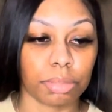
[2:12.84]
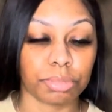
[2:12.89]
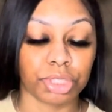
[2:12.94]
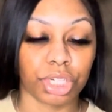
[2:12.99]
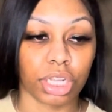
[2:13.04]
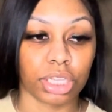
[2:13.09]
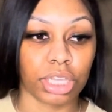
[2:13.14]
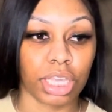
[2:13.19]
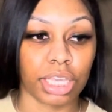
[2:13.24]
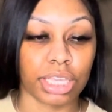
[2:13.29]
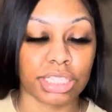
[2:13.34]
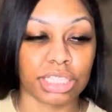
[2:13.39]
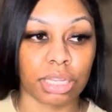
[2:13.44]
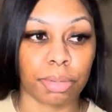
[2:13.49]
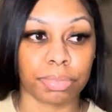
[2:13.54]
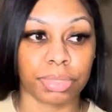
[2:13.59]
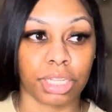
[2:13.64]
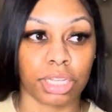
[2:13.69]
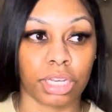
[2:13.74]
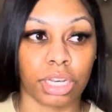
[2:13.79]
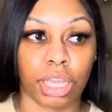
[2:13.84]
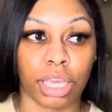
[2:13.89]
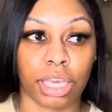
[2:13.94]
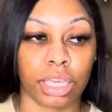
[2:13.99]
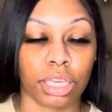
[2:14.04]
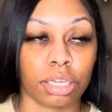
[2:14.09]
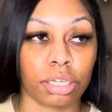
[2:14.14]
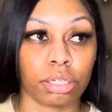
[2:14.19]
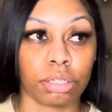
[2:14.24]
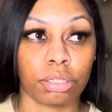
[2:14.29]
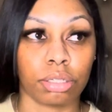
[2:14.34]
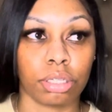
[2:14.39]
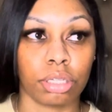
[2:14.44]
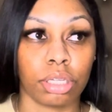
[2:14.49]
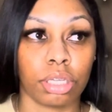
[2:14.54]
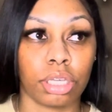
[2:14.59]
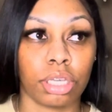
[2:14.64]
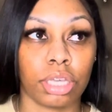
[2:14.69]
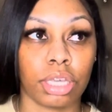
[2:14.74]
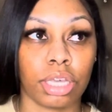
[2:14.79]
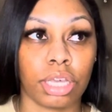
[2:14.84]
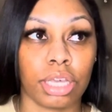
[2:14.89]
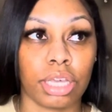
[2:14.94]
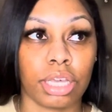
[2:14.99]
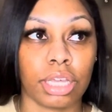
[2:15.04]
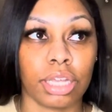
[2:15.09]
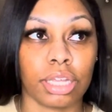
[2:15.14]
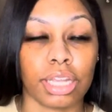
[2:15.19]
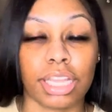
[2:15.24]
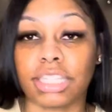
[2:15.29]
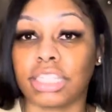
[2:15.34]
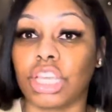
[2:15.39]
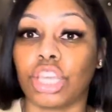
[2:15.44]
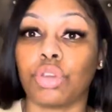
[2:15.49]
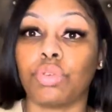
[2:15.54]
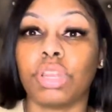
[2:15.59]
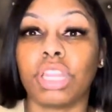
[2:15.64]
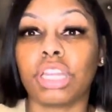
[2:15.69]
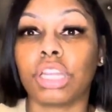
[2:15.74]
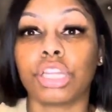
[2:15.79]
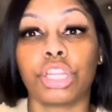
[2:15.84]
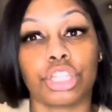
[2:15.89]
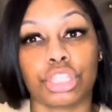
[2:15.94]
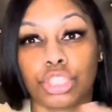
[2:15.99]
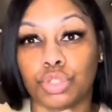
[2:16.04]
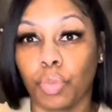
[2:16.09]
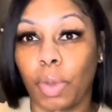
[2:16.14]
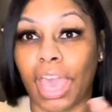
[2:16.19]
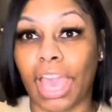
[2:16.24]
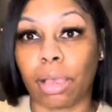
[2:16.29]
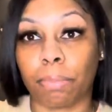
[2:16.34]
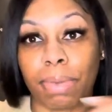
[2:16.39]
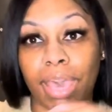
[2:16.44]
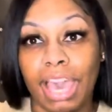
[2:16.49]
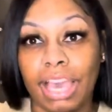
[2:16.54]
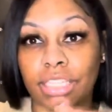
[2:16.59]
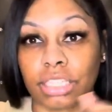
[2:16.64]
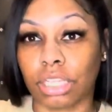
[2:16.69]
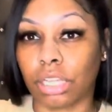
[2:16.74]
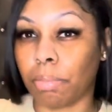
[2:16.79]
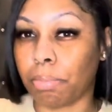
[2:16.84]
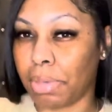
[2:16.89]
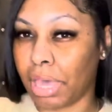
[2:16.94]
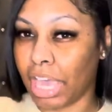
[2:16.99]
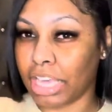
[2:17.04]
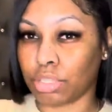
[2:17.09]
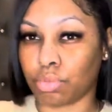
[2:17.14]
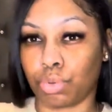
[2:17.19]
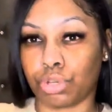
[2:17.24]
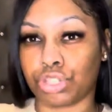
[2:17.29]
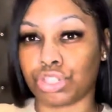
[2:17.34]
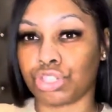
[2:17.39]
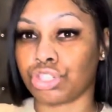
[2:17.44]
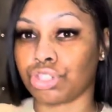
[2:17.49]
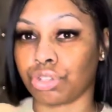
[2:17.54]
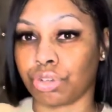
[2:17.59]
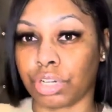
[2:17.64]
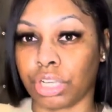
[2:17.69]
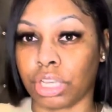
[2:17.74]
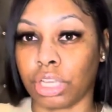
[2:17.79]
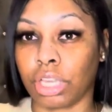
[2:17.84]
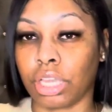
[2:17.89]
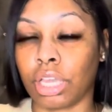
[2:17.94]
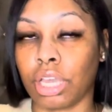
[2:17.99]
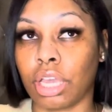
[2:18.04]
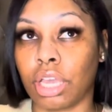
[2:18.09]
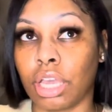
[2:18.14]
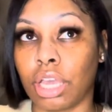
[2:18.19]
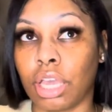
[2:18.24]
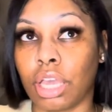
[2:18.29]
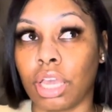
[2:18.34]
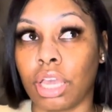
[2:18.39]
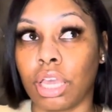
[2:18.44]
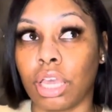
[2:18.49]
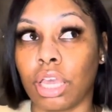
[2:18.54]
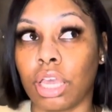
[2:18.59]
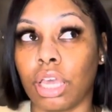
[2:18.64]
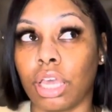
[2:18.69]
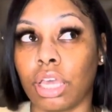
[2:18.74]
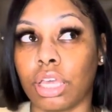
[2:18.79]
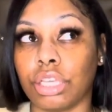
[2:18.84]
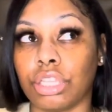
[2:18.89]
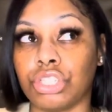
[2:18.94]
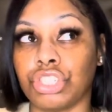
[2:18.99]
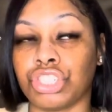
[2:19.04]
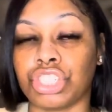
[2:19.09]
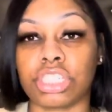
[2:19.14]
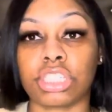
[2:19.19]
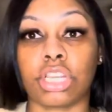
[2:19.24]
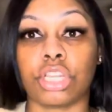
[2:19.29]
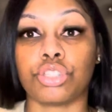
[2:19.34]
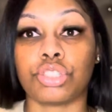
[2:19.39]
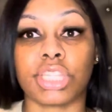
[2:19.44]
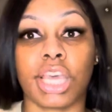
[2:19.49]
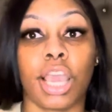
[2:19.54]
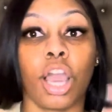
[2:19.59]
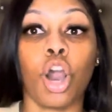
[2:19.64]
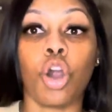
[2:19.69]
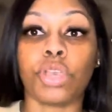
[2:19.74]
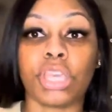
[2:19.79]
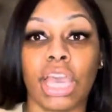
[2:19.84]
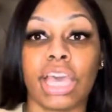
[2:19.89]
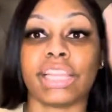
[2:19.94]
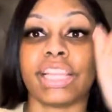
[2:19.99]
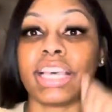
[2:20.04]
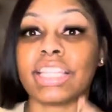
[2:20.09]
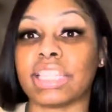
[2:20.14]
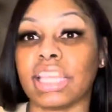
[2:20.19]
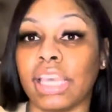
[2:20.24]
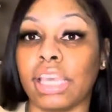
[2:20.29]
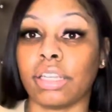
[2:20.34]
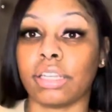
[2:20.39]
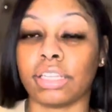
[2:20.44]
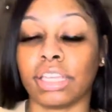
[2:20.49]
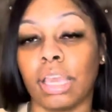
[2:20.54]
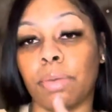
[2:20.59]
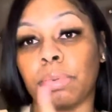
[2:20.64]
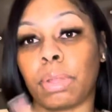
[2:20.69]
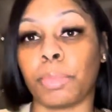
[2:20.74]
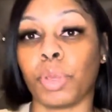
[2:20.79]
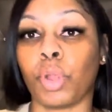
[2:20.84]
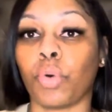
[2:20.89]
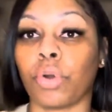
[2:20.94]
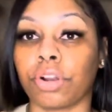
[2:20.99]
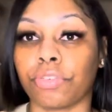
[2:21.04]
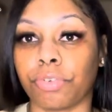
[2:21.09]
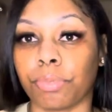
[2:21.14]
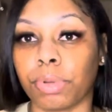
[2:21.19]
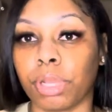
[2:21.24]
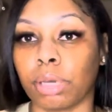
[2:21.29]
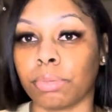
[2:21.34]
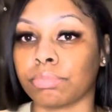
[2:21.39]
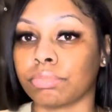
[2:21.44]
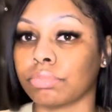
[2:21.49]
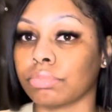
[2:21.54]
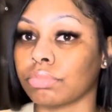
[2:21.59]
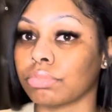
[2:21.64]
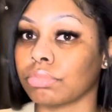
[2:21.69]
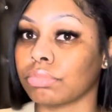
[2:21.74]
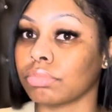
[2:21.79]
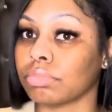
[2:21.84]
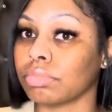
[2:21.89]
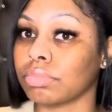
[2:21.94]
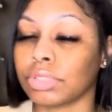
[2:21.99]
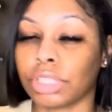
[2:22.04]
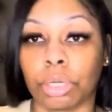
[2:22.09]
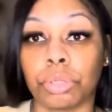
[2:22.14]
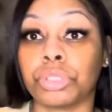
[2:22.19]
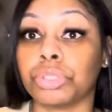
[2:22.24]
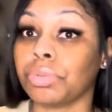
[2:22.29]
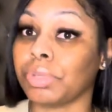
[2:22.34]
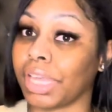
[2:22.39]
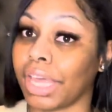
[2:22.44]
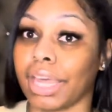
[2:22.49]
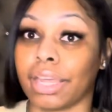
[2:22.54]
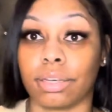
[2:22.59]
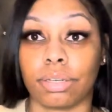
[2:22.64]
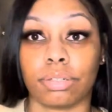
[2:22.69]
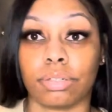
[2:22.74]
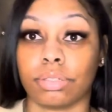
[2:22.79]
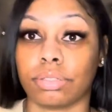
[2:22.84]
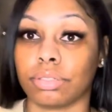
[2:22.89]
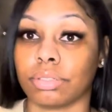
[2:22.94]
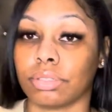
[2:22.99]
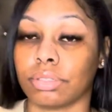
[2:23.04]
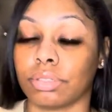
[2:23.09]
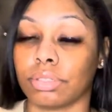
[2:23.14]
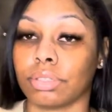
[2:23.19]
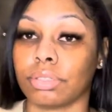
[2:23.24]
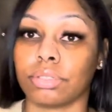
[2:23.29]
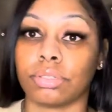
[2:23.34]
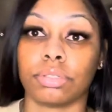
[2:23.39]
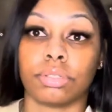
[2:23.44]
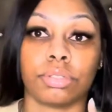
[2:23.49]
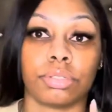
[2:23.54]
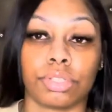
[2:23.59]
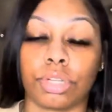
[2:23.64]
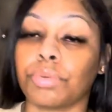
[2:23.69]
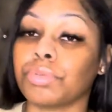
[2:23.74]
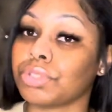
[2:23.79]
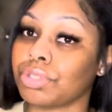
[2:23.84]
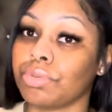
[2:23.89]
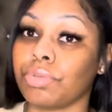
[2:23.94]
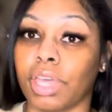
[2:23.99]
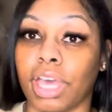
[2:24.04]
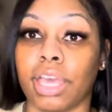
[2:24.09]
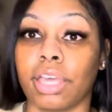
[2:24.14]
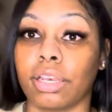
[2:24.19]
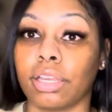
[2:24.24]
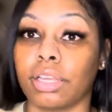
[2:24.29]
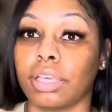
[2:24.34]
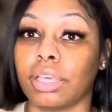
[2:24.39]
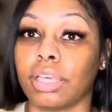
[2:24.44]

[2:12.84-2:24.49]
trying to think of something like, let's say you need a little swag bags, a little bags with a string. Just because you say, oh yeah, that's it. Yep, let me order from them. Don't do that. Don't do that.